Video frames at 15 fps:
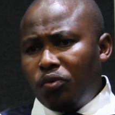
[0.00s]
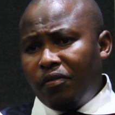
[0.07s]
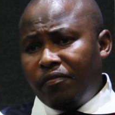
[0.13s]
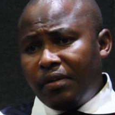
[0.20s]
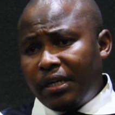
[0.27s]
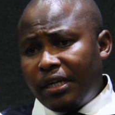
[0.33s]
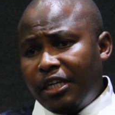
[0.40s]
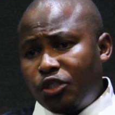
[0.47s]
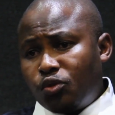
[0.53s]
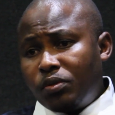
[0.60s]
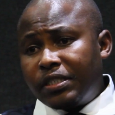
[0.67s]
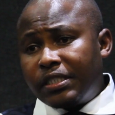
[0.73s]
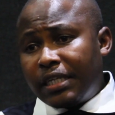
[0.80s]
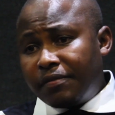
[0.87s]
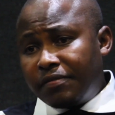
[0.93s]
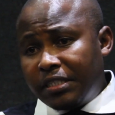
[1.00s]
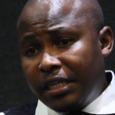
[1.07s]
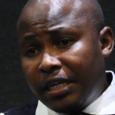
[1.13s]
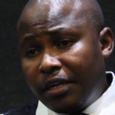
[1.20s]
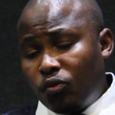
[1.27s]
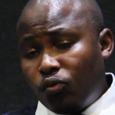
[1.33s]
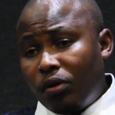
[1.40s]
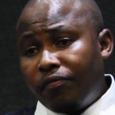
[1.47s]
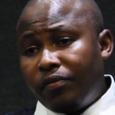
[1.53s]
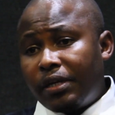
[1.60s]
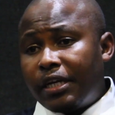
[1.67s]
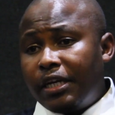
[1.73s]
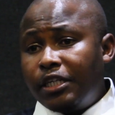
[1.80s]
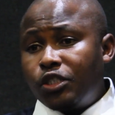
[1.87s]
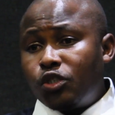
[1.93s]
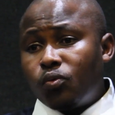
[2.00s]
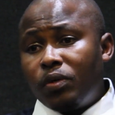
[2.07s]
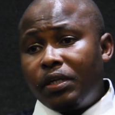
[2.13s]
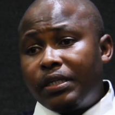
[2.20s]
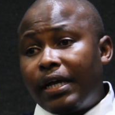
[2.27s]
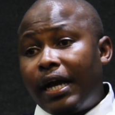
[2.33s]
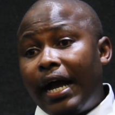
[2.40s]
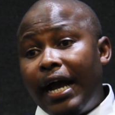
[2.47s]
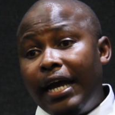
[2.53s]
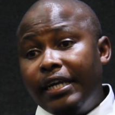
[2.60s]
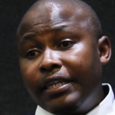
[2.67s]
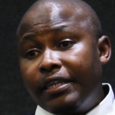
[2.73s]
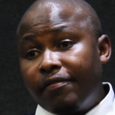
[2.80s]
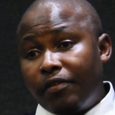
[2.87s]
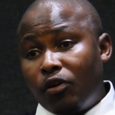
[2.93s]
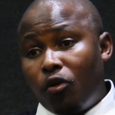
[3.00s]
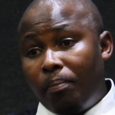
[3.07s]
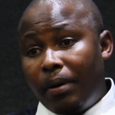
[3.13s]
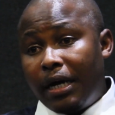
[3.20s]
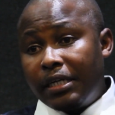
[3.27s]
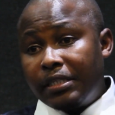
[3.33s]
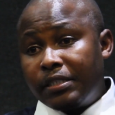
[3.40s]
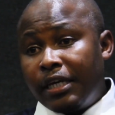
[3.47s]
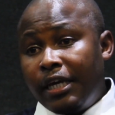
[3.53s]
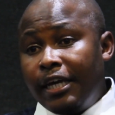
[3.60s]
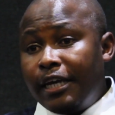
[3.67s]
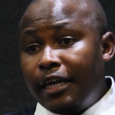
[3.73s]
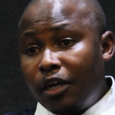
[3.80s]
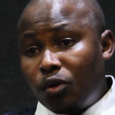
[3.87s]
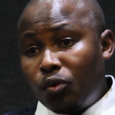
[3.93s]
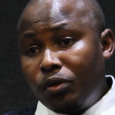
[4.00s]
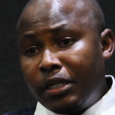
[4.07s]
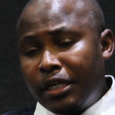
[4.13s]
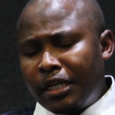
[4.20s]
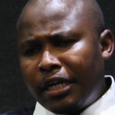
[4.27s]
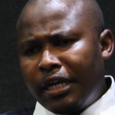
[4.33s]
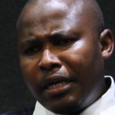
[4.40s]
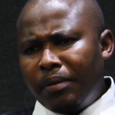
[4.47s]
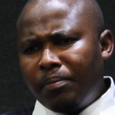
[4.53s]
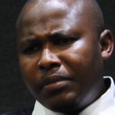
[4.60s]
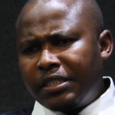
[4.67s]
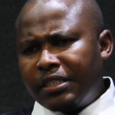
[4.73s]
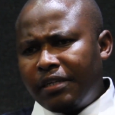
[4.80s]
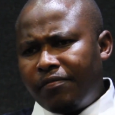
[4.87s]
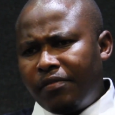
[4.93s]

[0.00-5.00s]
We've engaged with SAFSEC. We've engaged with high developers, including Mr.